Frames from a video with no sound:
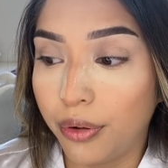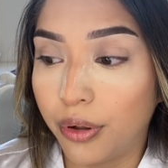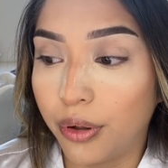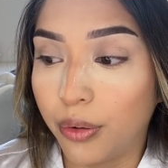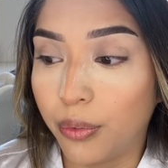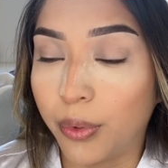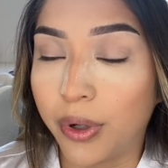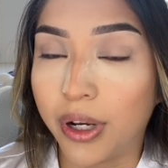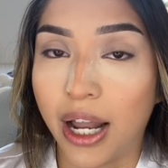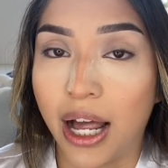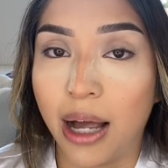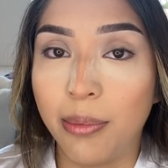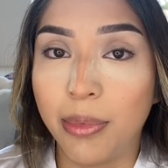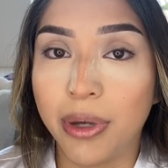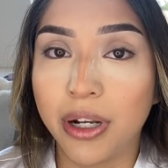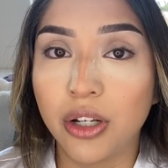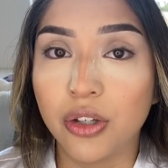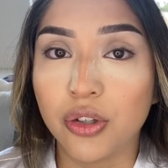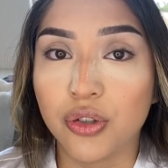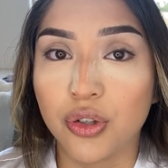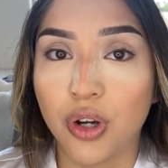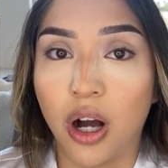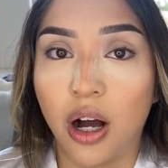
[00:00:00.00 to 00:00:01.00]
when I'm at
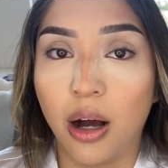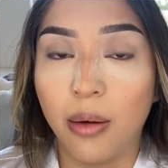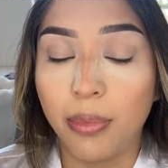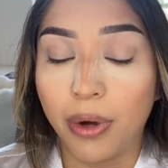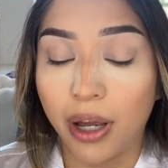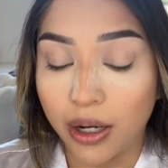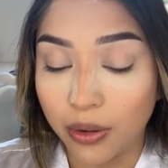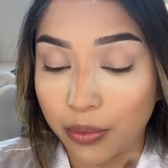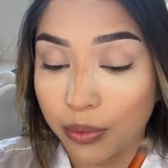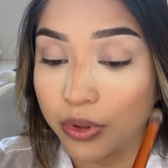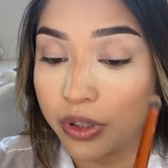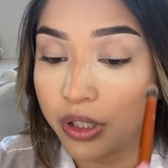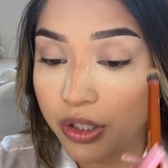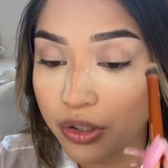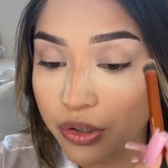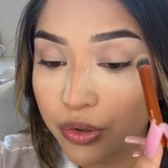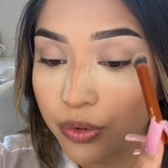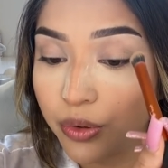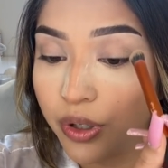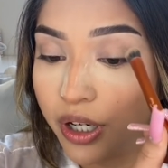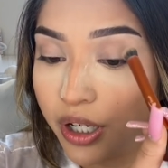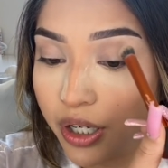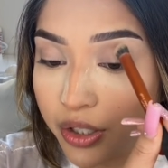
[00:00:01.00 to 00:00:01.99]
a job, I really
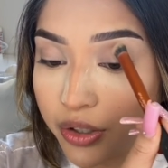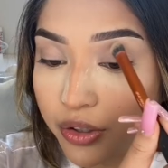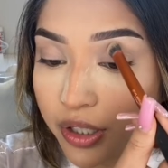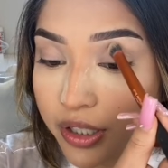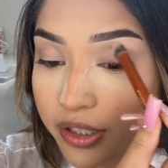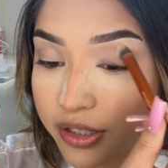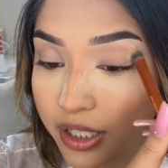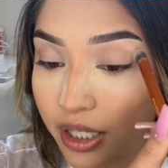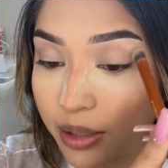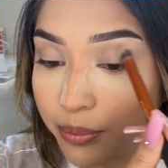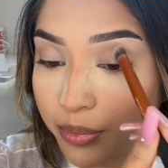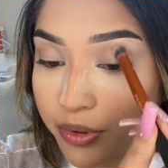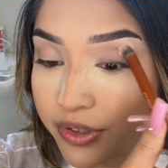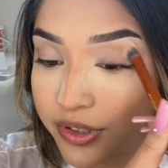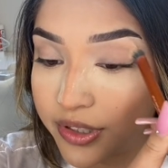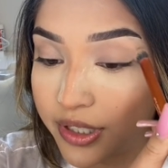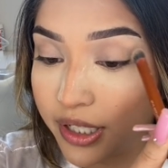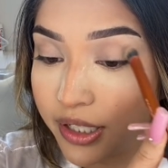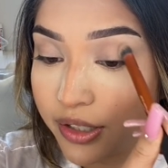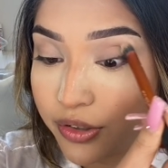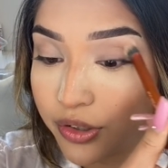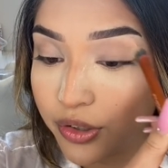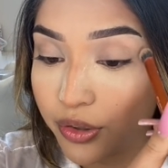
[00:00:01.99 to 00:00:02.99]
do
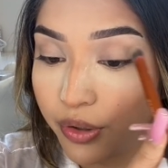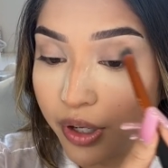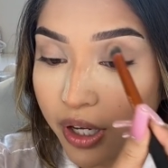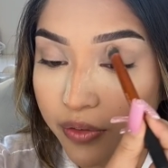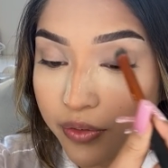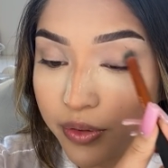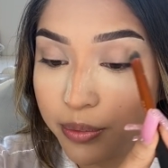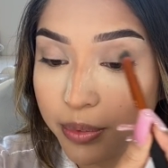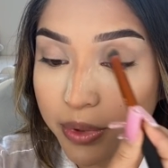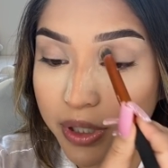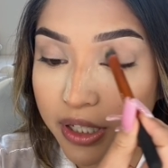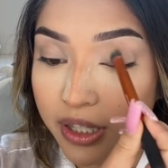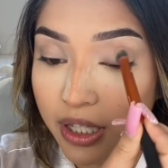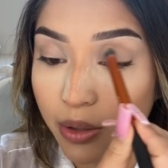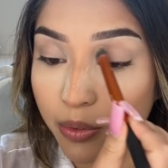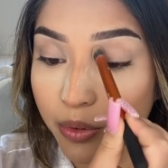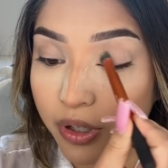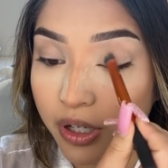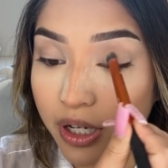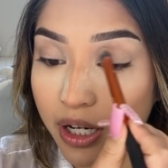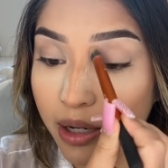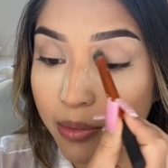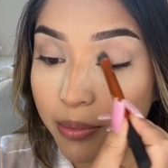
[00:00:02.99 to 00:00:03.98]
110%. So everybody that
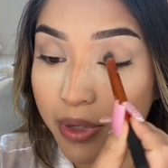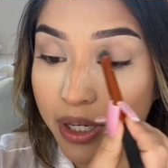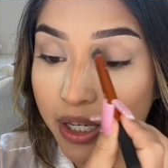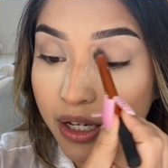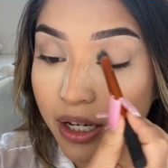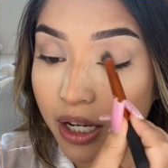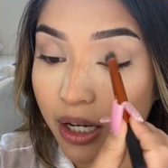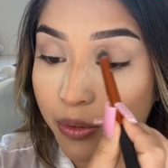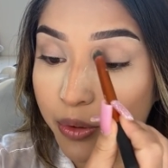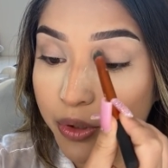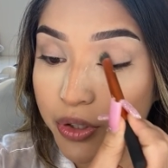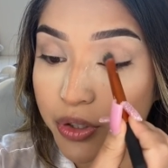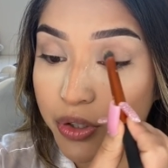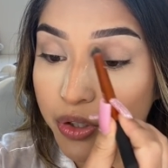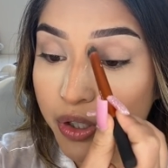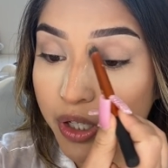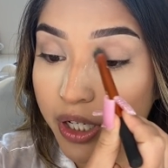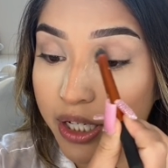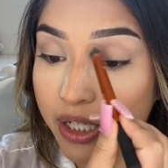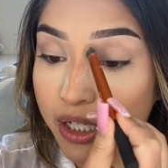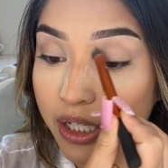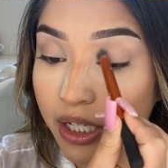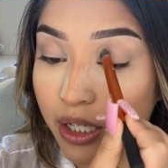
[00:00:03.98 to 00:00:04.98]
would come in, I would
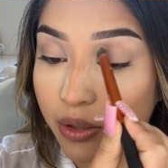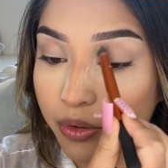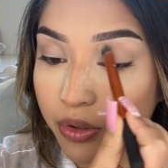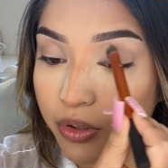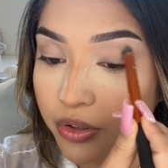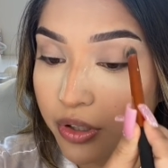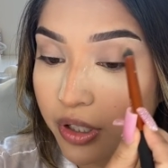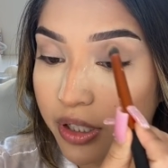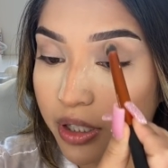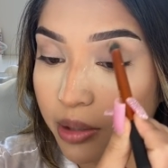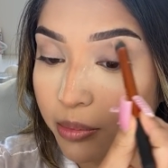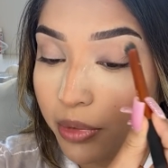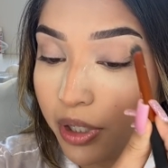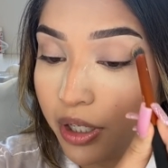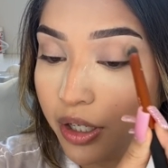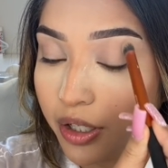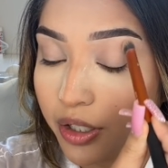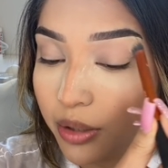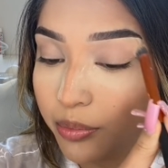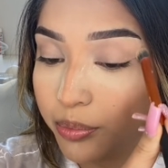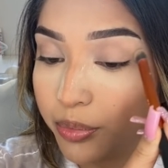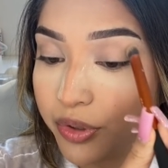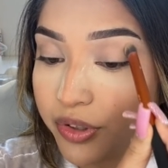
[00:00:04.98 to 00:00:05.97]
train and I would train them
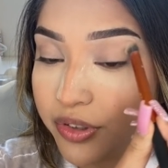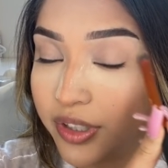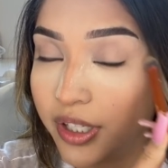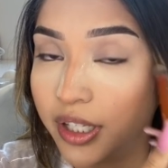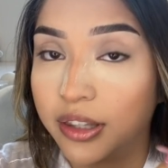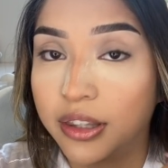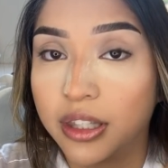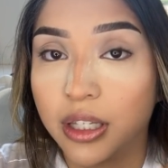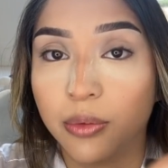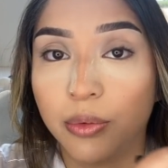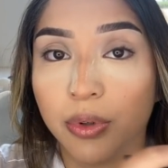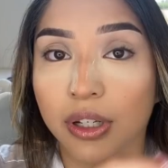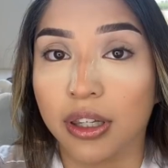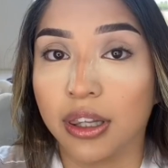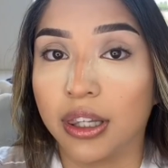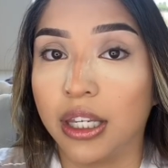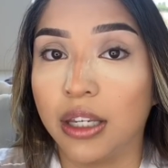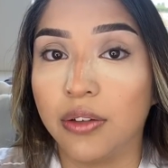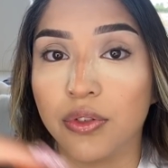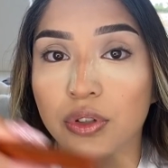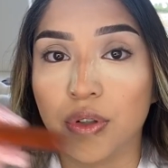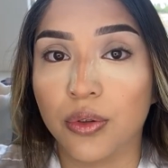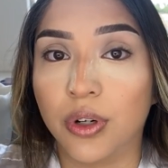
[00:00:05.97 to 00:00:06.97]
100%. They would
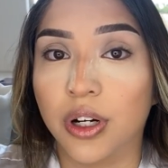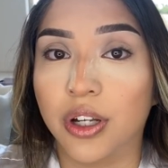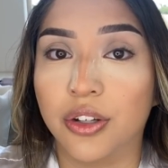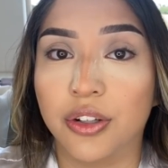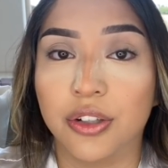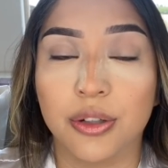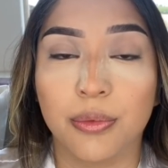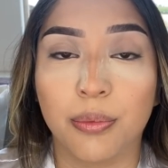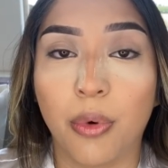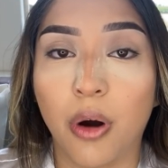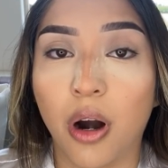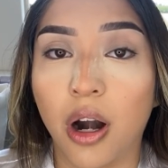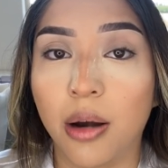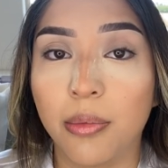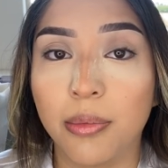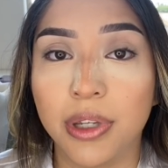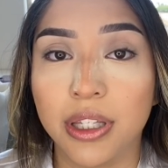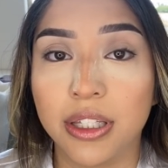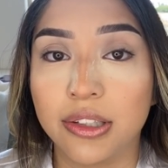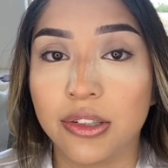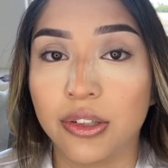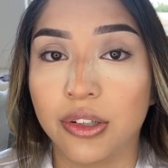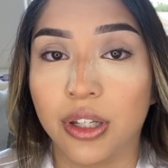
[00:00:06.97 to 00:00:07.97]
leave to other
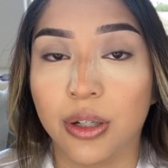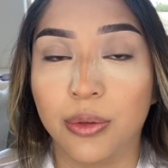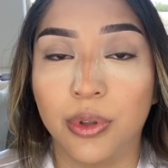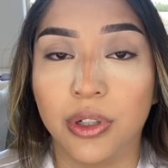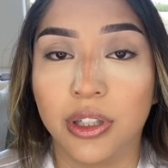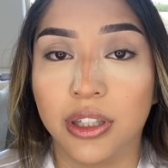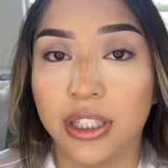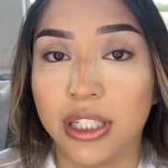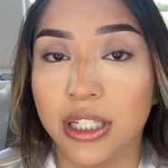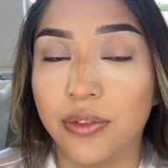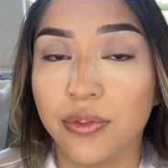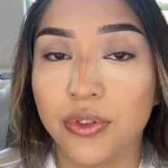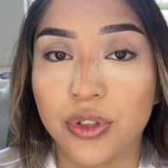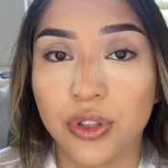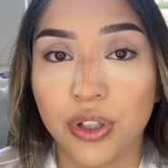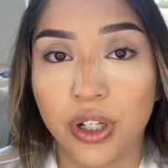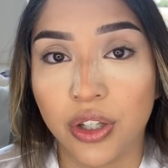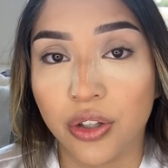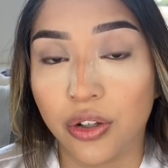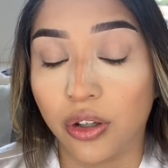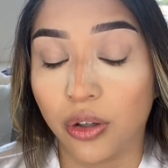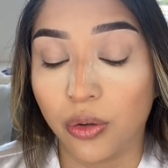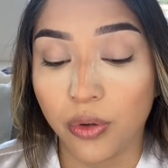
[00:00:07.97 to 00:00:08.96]
departments or they would leave to
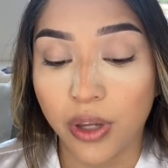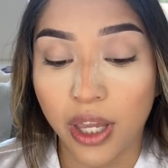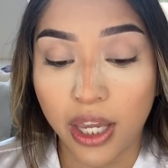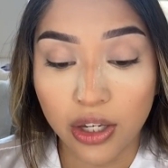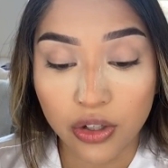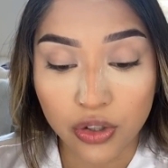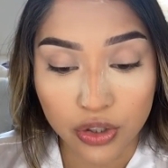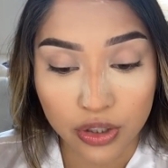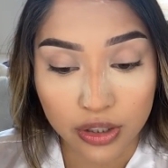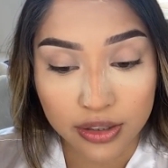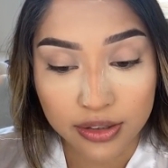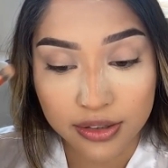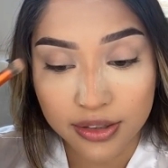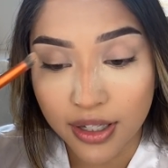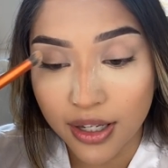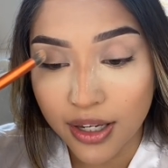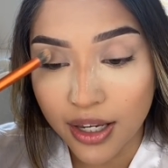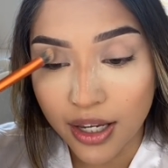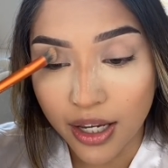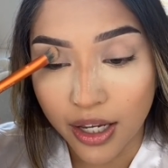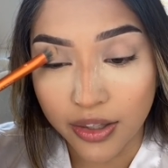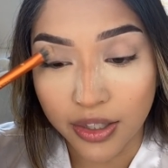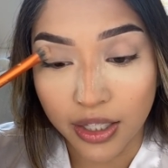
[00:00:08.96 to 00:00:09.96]
other locations
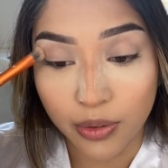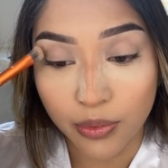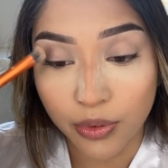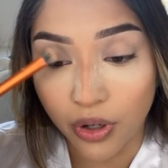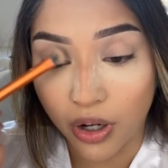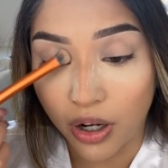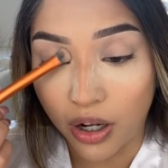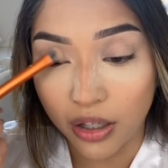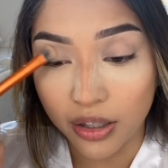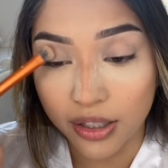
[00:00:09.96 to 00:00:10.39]
and they would all